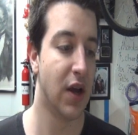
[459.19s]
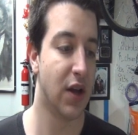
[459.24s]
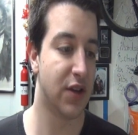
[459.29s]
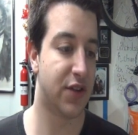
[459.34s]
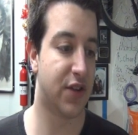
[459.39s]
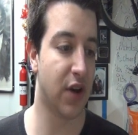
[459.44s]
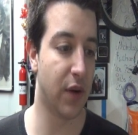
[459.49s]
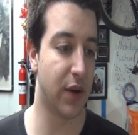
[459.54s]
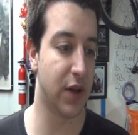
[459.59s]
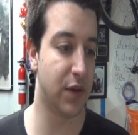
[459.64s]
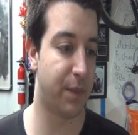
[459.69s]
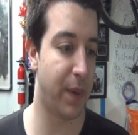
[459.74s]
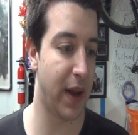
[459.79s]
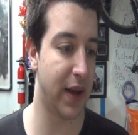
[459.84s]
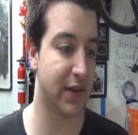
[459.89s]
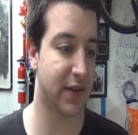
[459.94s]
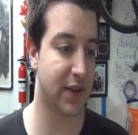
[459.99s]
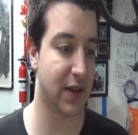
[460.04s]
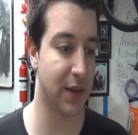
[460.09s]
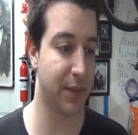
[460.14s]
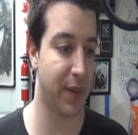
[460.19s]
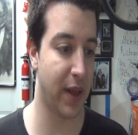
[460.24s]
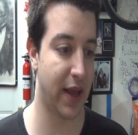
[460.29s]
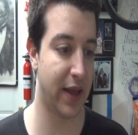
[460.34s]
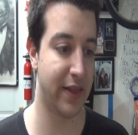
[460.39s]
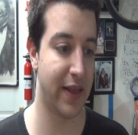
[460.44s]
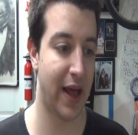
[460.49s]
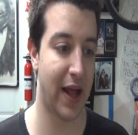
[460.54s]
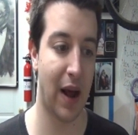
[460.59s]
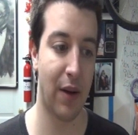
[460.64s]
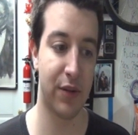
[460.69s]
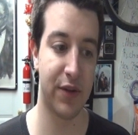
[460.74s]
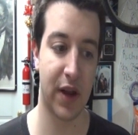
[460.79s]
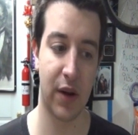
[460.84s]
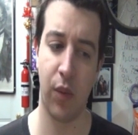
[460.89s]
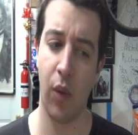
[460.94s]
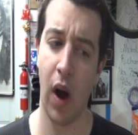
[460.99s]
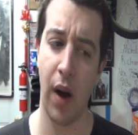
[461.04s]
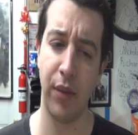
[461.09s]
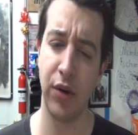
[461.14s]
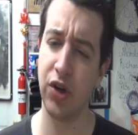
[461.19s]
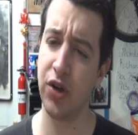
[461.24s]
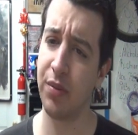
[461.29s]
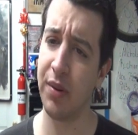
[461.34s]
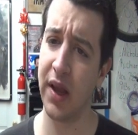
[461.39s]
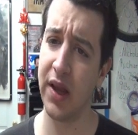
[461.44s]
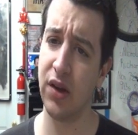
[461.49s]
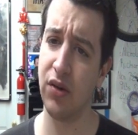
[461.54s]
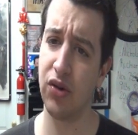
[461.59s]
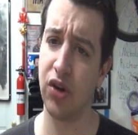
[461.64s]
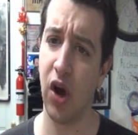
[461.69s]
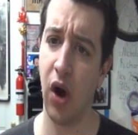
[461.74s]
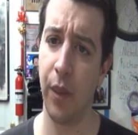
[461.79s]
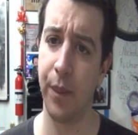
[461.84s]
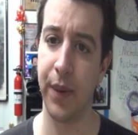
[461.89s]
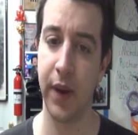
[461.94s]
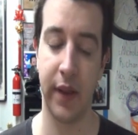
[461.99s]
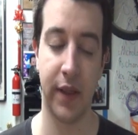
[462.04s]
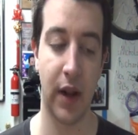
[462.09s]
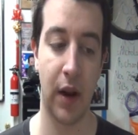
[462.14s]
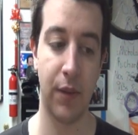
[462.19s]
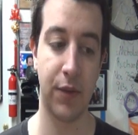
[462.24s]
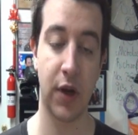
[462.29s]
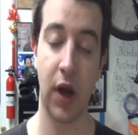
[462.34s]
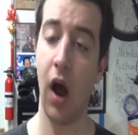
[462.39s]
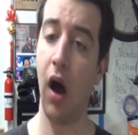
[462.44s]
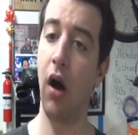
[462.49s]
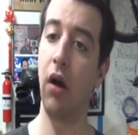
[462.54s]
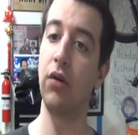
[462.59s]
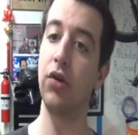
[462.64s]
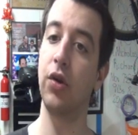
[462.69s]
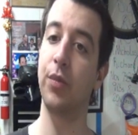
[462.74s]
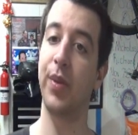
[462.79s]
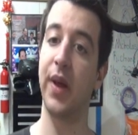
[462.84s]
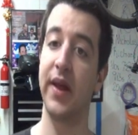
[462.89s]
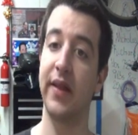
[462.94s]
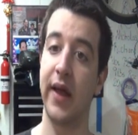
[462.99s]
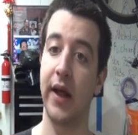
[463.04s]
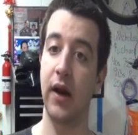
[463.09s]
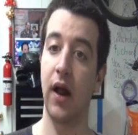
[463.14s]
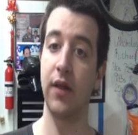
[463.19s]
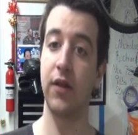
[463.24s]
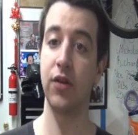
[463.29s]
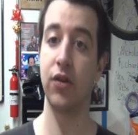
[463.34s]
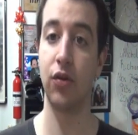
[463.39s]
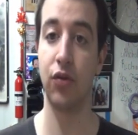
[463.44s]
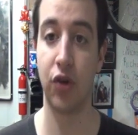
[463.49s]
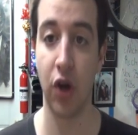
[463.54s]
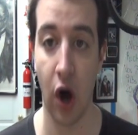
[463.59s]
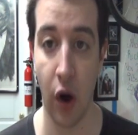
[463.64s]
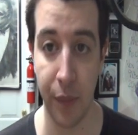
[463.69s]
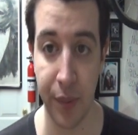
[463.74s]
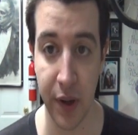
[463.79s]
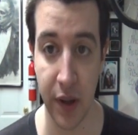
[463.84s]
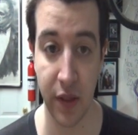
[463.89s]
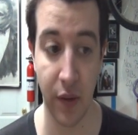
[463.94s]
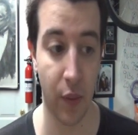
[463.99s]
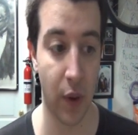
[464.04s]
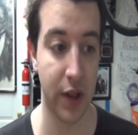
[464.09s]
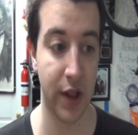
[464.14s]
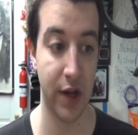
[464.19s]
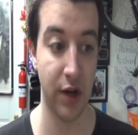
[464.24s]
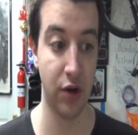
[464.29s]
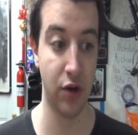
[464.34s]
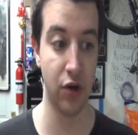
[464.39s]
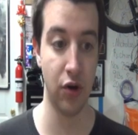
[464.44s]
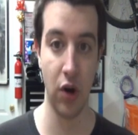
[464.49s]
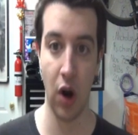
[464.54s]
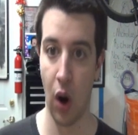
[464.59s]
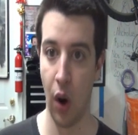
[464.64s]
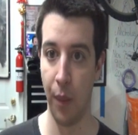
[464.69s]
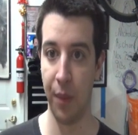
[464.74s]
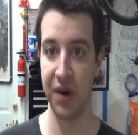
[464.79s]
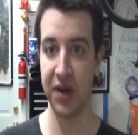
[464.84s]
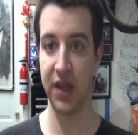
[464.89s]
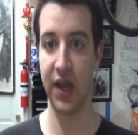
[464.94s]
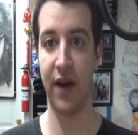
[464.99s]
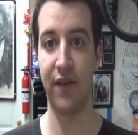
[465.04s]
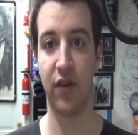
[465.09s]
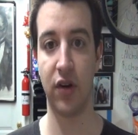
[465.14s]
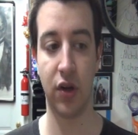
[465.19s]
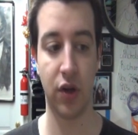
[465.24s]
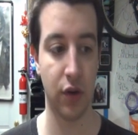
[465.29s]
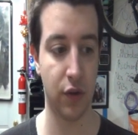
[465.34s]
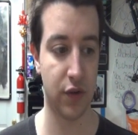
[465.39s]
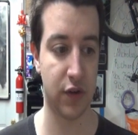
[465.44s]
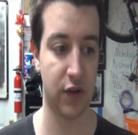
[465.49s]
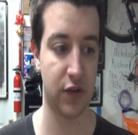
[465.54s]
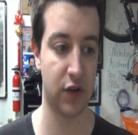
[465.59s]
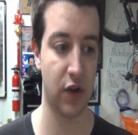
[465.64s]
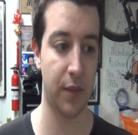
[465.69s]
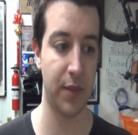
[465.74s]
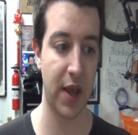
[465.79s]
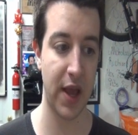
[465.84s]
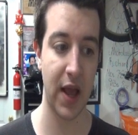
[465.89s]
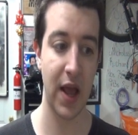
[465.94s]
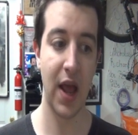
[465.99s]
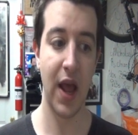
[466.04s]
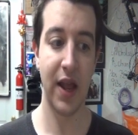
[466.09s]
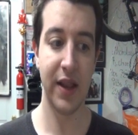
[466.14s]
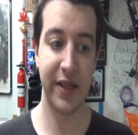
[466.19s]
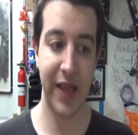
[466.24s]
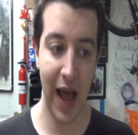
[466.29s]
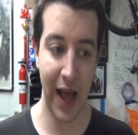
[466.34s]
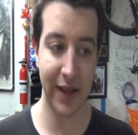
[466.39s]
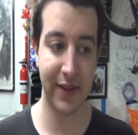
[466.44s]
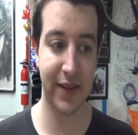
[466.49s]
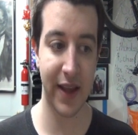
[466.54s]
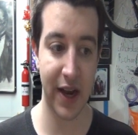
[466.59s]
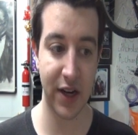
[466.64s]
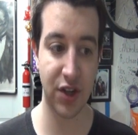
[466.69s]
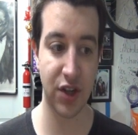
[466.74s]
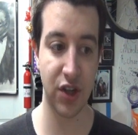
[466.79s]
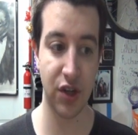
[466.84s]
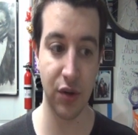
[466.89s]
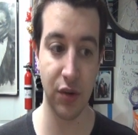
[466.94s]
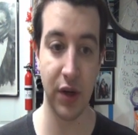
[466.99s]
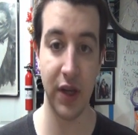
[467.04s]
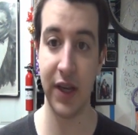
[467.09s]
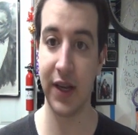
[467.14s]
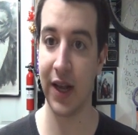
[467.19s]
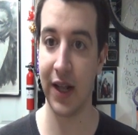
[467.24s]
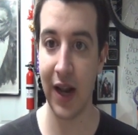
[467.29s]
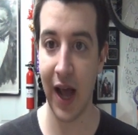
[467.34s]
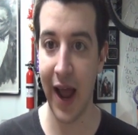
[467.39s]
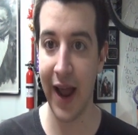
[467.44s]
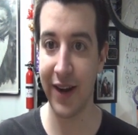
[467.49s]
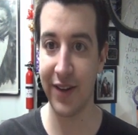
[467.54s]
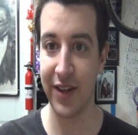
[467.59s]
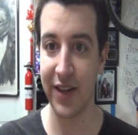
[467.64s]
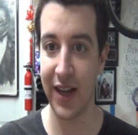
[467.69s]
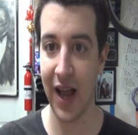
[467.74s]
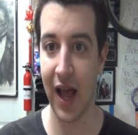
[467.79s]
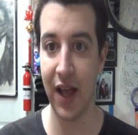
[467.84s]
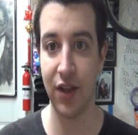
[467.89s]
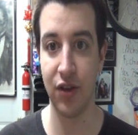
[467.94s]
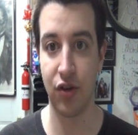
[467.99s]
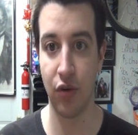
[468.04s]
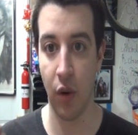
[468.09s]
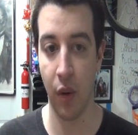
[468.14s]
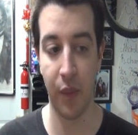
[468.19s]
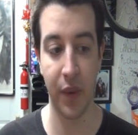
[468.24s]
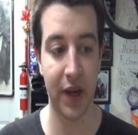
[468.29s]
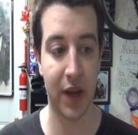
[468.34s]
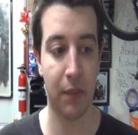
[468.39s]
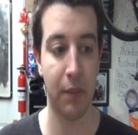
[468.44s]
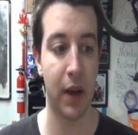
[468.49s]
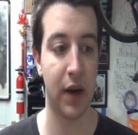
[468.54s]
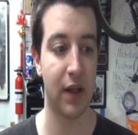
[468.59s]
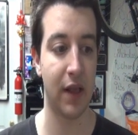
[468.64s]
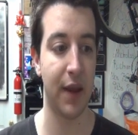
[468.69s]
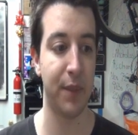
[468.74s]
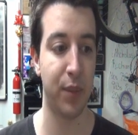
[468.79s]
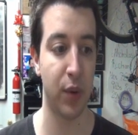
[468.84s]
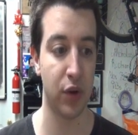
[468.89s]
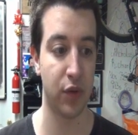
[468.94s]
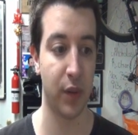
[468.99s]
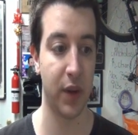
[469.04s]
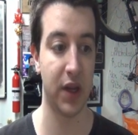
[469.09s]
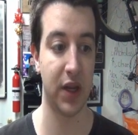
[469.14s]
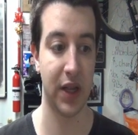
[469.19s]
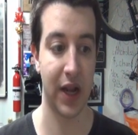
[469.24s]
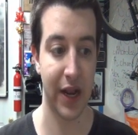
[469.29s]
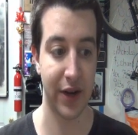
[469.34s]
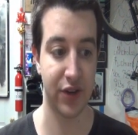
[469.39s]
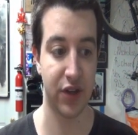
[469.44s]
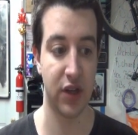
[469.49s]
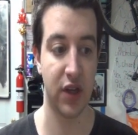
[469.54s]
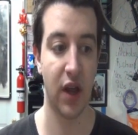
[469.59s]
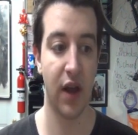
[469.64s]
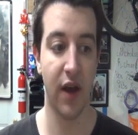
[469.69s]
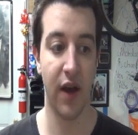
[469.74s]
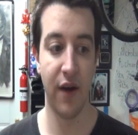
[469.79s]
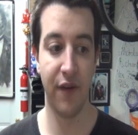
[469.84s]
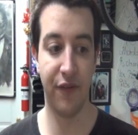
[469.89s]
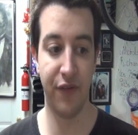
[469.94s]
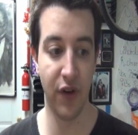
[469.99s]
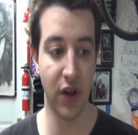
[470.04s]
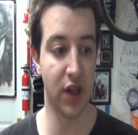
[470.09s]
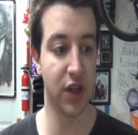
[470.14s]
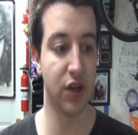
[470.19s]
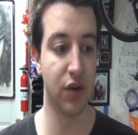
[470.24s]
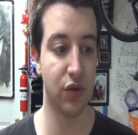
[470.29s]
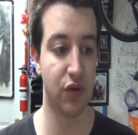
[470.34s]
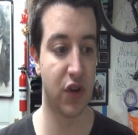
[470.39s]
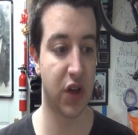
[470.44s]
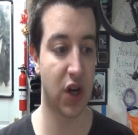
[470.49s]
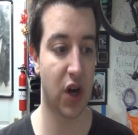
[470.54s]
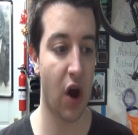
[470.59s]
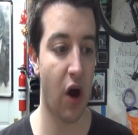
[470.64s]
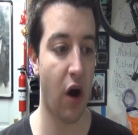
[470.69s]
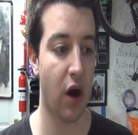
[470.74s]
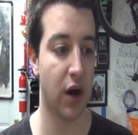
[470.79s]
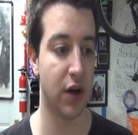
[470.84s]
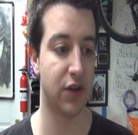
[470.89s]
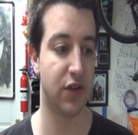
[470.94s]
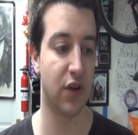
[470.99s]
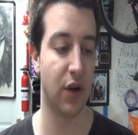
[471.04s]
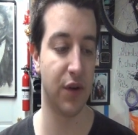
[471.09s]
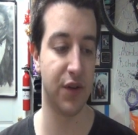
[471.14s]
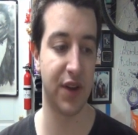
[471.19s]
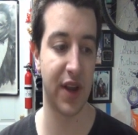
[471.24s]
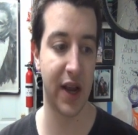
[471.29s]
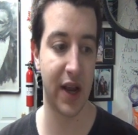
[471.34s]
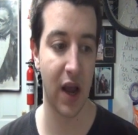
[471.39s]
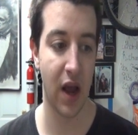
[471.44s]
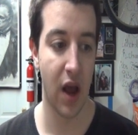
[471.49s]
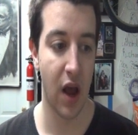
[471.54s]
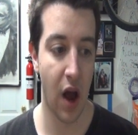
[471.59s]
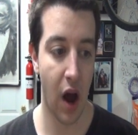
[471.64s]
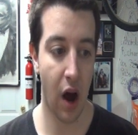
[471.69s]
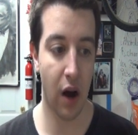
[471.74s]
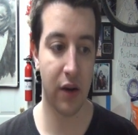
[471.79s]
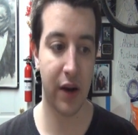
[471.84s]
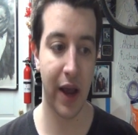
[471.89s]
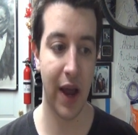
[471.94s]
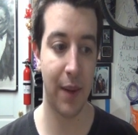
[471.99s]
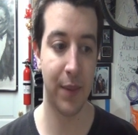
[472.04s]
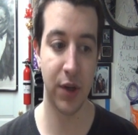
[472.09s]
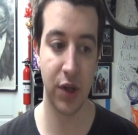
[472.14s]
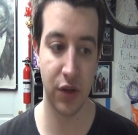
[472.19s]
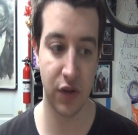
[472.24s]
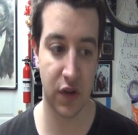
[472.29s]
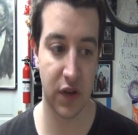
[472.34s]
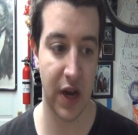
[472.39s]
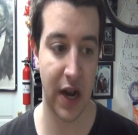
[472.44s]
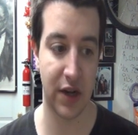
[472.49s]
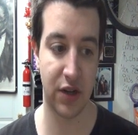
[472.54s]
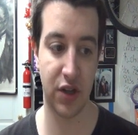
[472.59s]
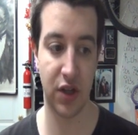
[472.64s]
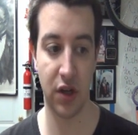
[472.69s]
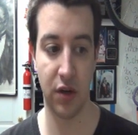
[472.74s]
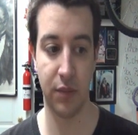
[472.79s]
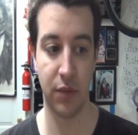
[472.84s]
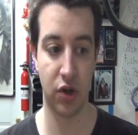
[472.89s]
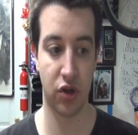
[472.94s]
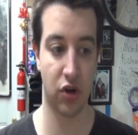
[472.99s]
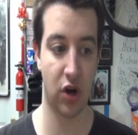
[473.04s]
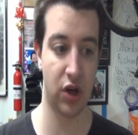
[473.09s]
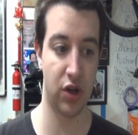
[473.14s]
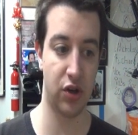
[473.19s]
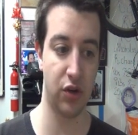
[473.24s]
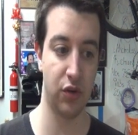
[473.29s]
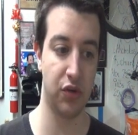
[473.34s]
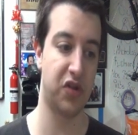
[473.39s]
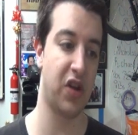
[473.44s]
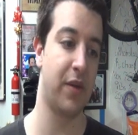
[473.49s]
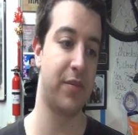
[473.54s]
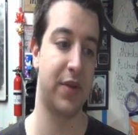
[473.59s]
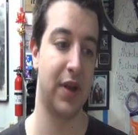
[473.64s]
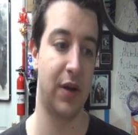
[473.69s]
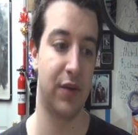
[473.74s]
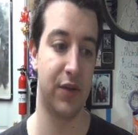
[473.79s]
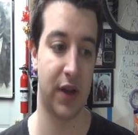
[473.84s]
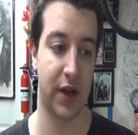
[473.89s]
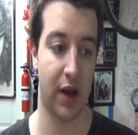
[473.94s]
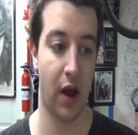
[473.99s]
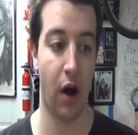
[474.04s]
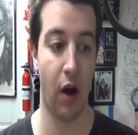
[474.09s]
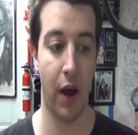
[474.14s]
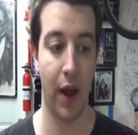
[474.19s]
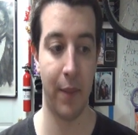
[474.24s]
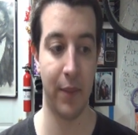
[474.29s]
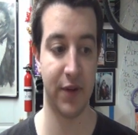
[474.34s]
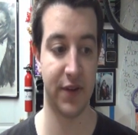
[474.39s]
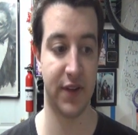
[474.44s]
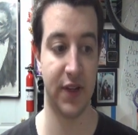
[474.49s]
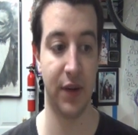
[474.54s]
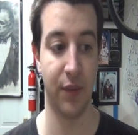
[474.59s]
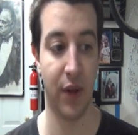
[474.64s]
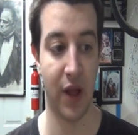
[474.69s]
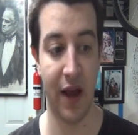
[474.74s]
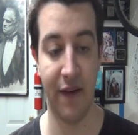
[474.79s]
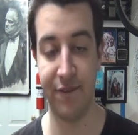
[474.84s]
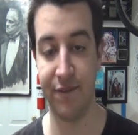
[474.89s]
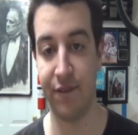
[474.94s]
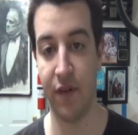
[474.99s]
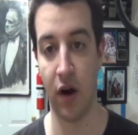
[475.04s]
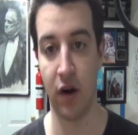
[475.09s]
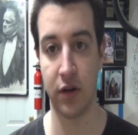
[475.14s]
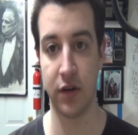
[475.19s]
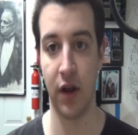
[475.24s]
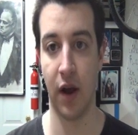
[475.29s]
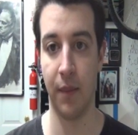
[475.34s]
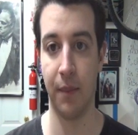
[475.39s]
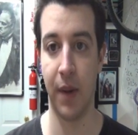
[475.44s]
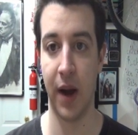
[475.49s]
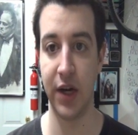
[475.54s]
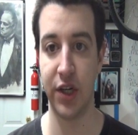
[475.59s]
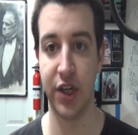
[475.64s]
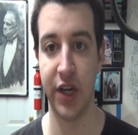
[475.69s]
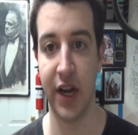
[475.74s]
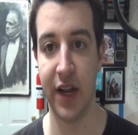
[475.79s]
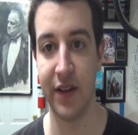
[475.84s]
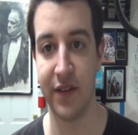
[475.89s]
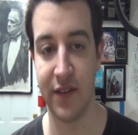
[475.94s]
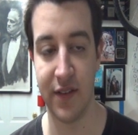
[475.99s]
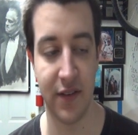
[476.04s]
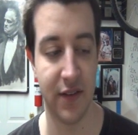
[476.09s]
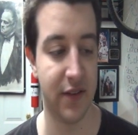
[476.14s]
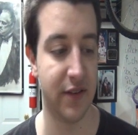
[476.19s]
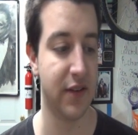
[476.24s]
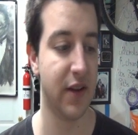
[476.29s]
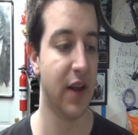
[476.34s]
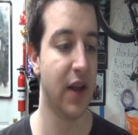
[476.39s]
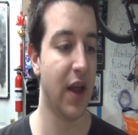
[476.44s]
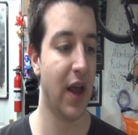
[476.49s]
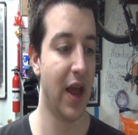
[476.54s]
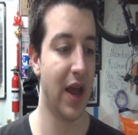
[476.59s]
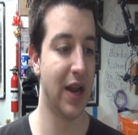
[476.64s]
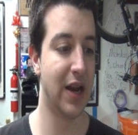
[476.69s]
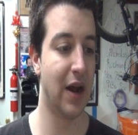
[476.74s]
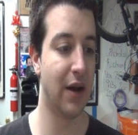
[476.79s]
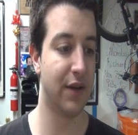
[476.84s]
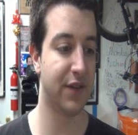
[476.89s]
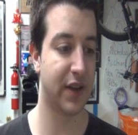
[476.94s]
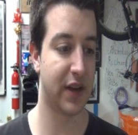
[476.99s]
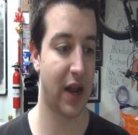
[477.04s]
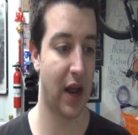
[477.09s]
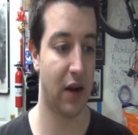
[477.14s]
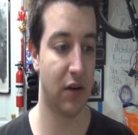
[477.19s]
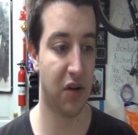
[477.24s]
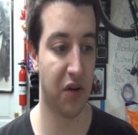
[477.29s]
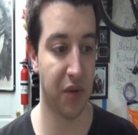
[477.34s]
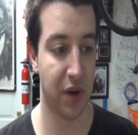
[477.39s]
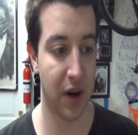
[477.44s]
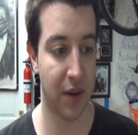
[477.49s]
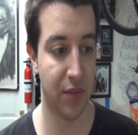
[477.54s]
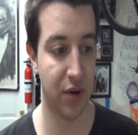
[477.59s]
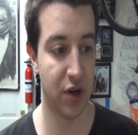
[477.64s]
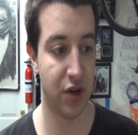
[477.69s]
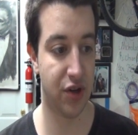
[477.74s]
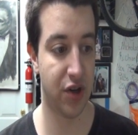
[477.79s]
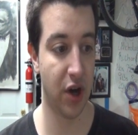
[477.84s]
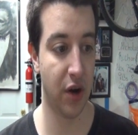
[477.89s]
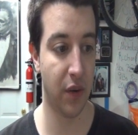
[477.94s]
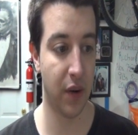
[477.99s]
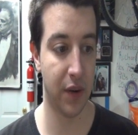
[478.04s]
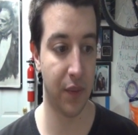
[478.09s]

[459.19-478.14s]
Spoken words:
So he's basically playing that. I was like, why would you play Utopia? And then I was like, oh, you played that other Utopia, the one that nobody ever uses. So I'm like, that's actually unique. And I actually got you to a weak amount of life points where you could actually fully use the card. So I was like, okay, I'm gonna use Snatch Steal, I'm gonna try to do something. I was like, oh, MST, well that fucked up my chances. And I was like, I don't know what I'm gonna do.